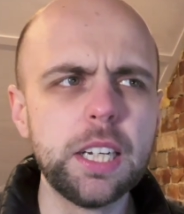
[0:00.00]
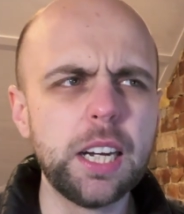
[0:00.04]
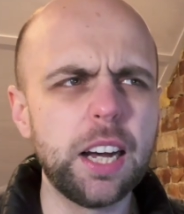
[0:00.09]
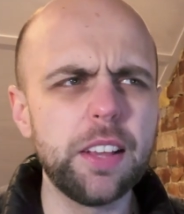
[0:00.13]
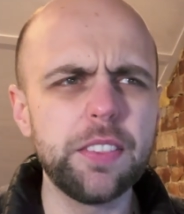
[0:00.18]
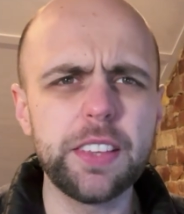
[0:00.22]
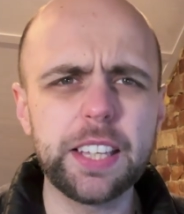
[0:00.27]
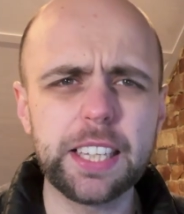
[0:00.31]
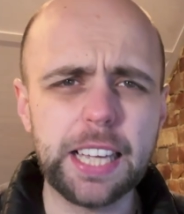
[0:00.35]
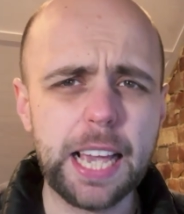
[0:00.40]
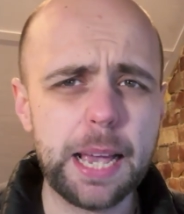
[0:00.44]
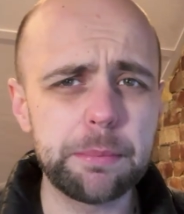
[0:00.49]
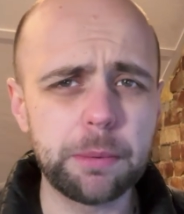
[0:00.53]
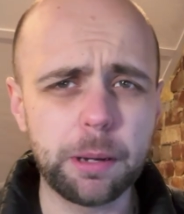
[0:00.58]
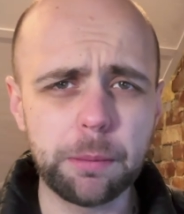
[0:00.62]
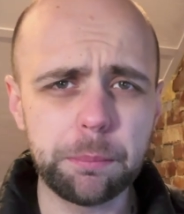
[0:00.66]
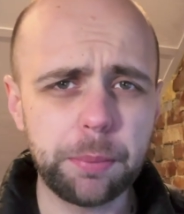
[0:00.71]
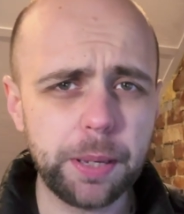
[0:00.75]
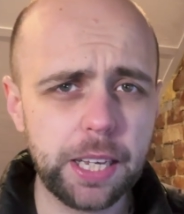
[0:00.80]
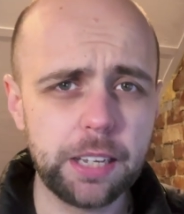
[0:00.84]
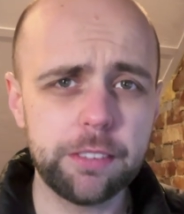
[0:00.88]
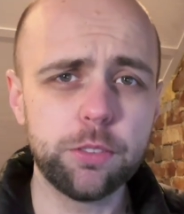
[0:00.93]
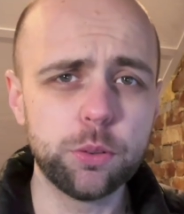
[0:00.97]
I think
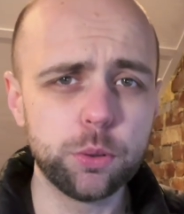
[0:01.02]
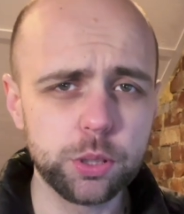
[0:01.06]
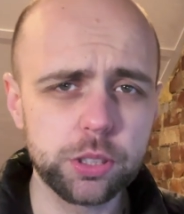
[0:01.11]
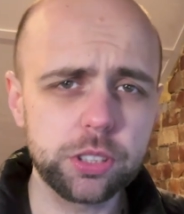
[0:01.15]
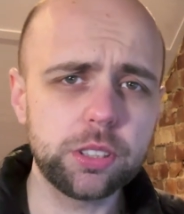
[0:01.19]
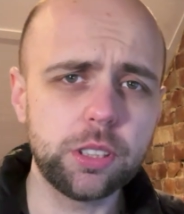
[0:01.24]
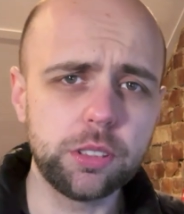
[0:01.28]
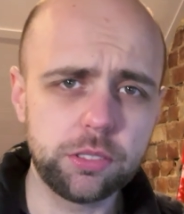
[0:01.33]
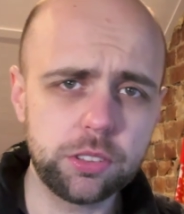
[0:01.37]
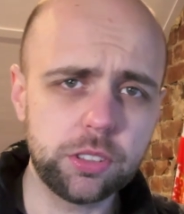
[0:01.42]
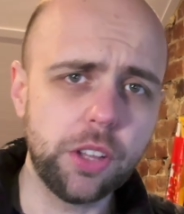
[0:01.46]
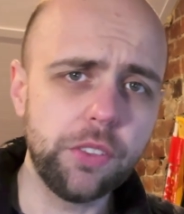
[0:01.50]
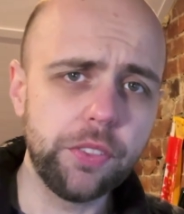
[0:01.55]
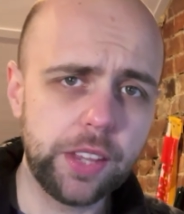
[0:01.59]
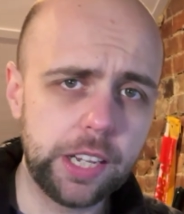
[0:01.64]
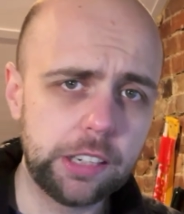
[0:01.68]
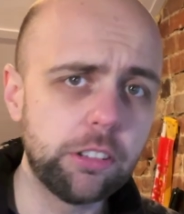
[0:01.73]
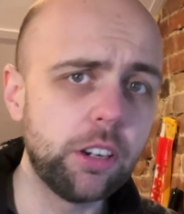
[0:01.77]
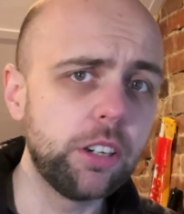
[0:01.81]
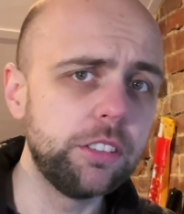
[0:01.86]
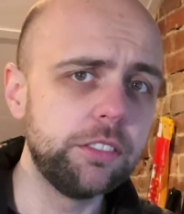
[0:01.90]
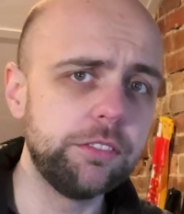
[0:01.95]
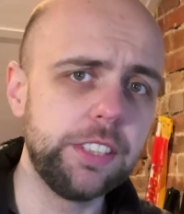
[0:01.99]
M&P have also done
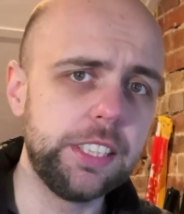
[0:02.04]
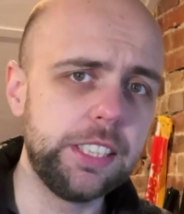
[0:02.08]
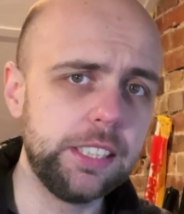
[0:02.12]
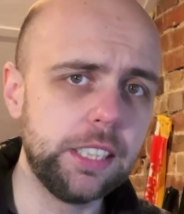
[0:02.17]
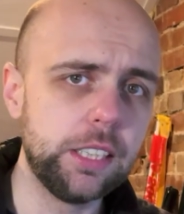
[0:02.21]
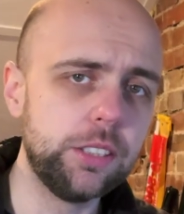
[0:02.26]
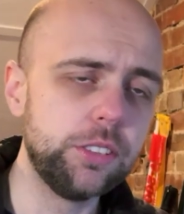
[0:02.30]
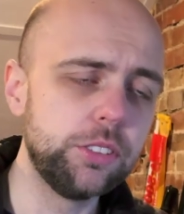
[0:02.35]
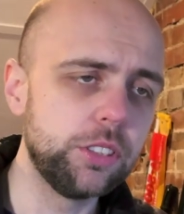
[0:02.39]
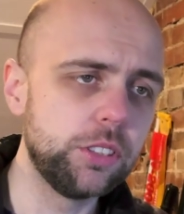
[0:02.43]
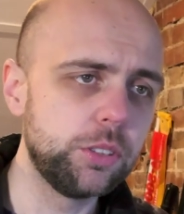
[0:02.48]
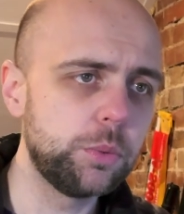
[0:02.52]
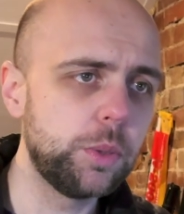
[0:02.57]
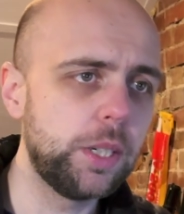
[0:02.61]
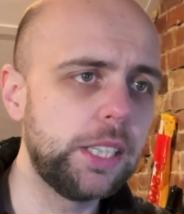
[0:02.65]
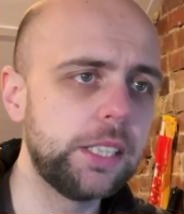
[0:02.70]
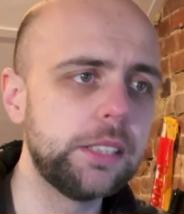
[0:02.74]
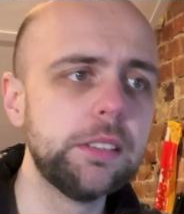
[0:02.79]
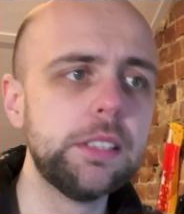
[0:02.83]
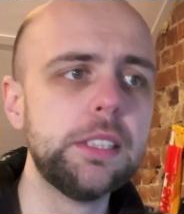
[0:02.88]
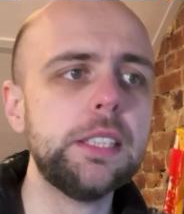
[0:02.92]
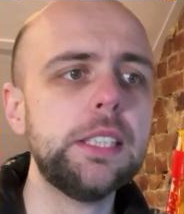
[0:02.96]
their own videos as well.